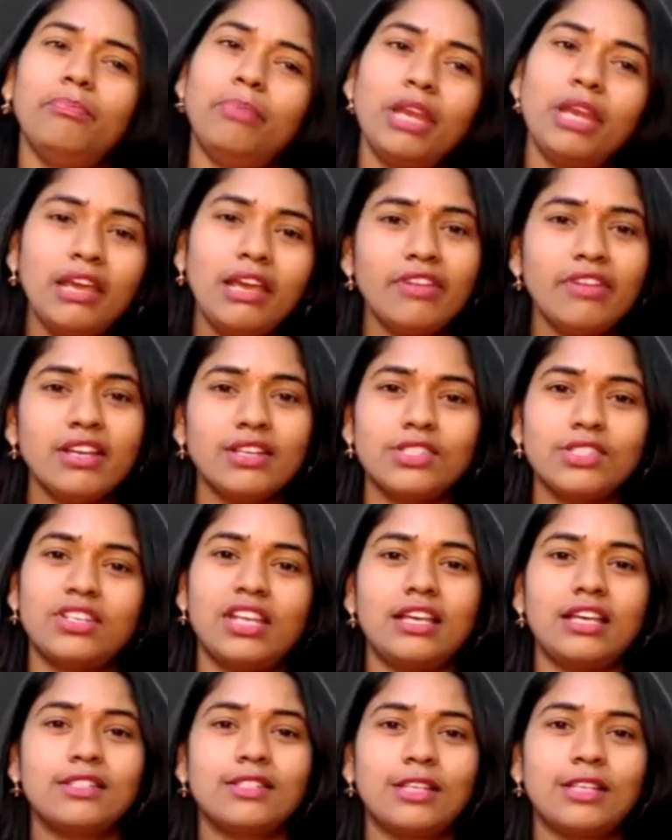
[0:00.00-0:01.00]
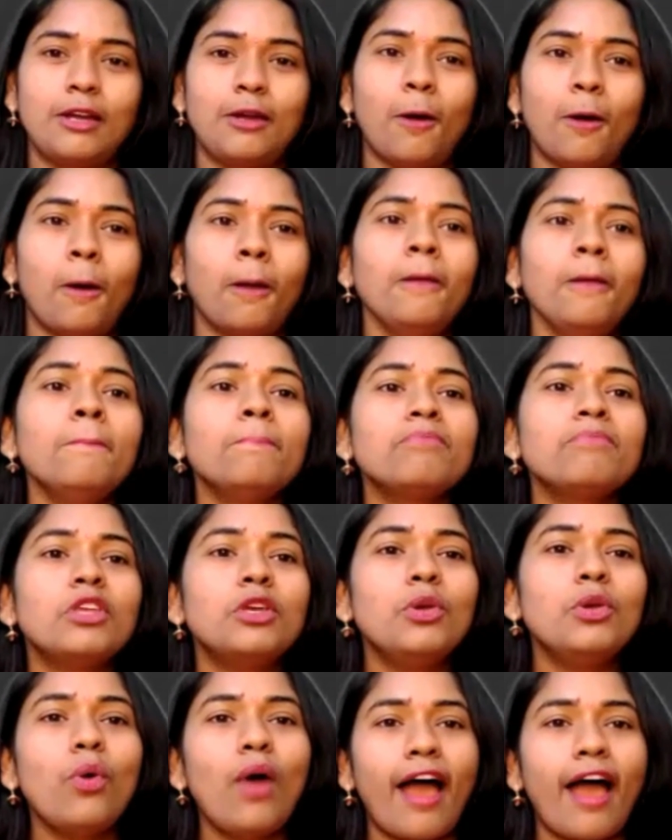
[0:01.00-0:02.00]
previous days and all,
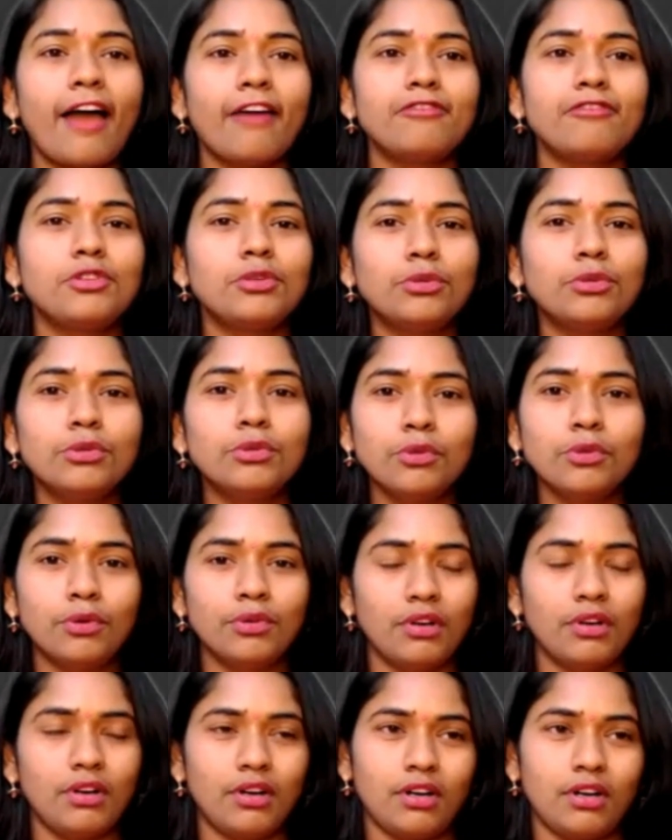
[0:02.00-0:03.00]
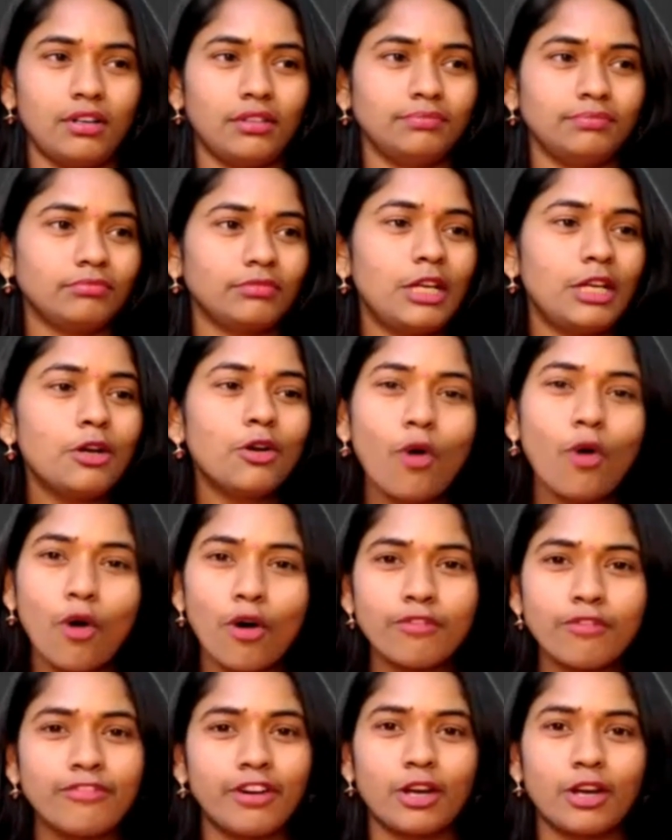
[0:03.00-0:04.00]
you have to
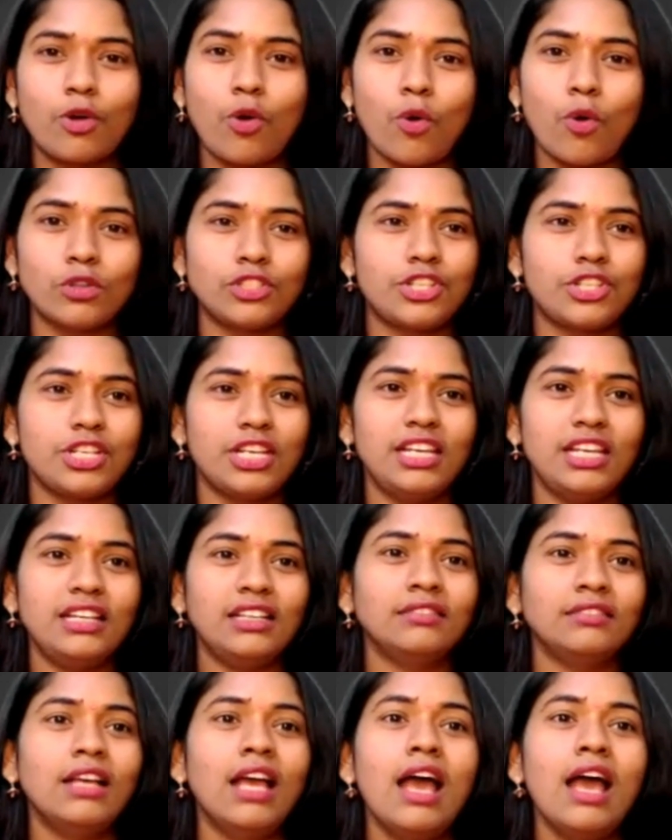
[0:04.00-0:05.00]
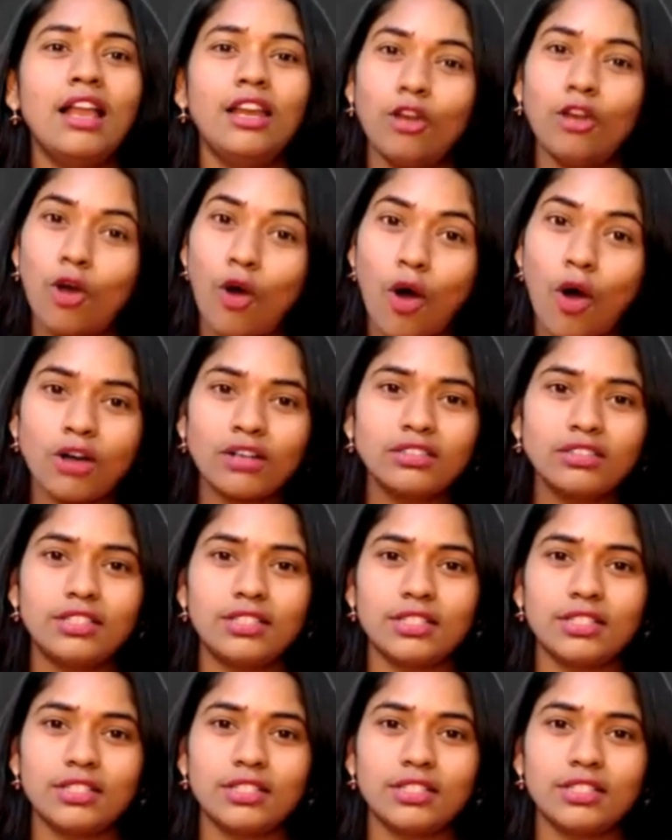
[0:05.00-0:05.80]
go for coaching, long